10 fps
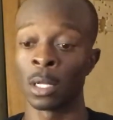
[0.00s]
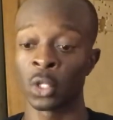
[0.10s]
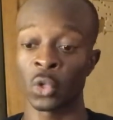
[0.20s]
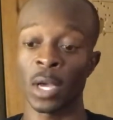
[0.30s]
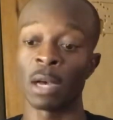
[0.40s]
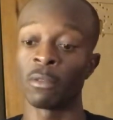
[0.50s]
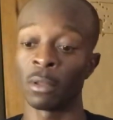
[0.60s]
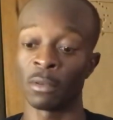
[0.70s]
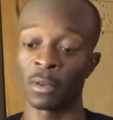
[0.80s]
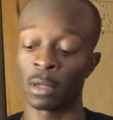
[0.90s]

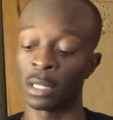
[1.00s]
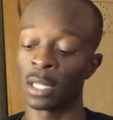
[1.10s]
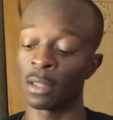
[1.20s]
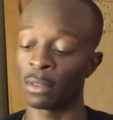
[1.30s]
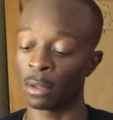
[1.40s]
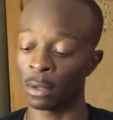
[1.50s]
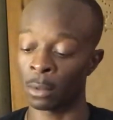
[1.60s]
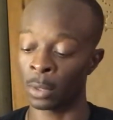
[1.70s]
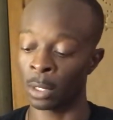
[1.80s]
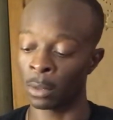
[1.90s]
travel of length
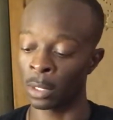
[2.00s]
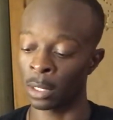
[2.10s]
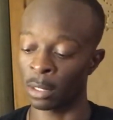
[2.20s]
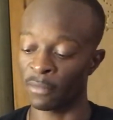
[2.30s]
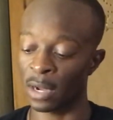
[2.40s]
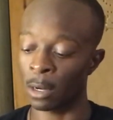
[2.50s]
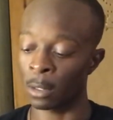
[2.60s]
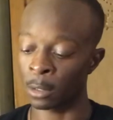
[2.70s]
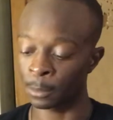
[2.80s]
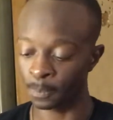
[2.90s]
on the
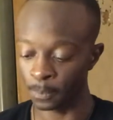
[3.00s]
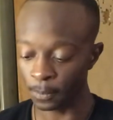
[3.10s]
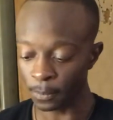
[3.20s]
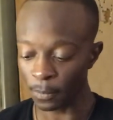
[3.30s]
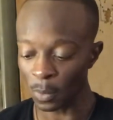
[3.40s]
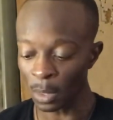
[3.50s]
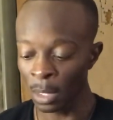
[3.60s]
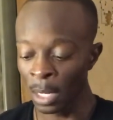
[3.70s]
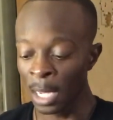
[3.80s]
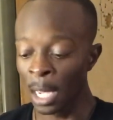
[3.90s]
firearm.
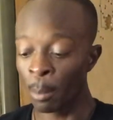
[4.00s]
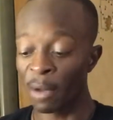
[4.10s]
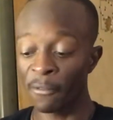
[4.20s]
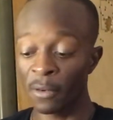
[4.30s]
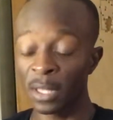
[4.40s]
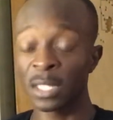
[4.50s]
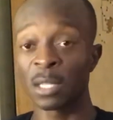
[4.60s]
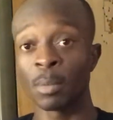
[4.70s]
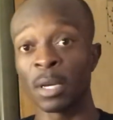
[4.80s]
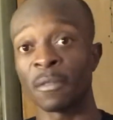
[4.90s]
But for this to
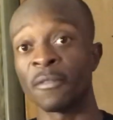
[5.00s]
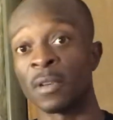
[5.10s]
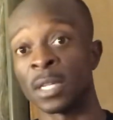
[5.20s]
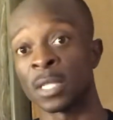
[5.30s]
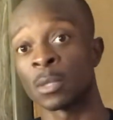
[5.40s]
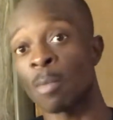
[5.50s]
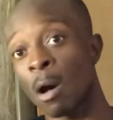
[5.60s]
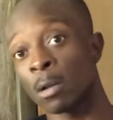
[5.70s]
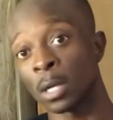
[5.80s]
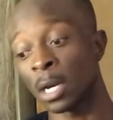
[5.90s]
be as
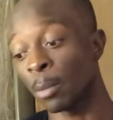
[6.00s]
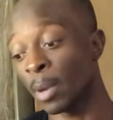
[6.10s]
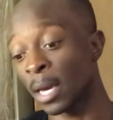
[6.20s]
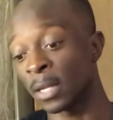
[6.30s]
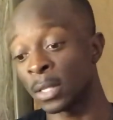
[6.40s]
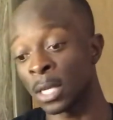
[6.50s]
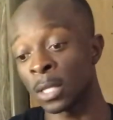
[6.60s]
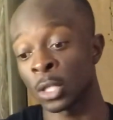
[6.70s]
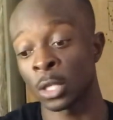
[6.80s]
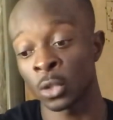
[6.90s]
small or compact as it
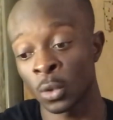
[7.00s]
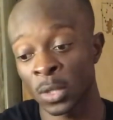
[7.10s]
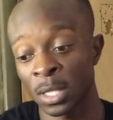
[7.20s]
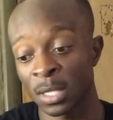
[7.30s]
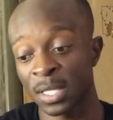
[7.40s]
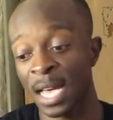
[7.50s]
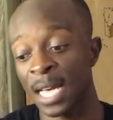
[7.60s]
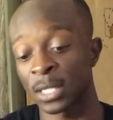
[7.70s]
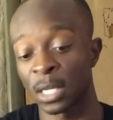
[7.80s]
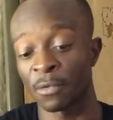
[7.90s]
is, because you can see the size
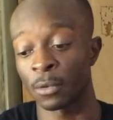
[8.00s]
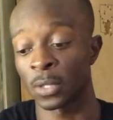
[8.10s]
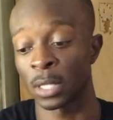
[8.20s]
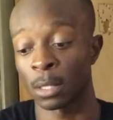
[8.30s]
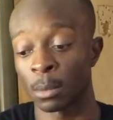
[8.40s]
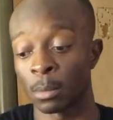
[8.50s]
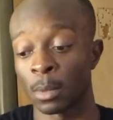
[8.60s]
difference in them,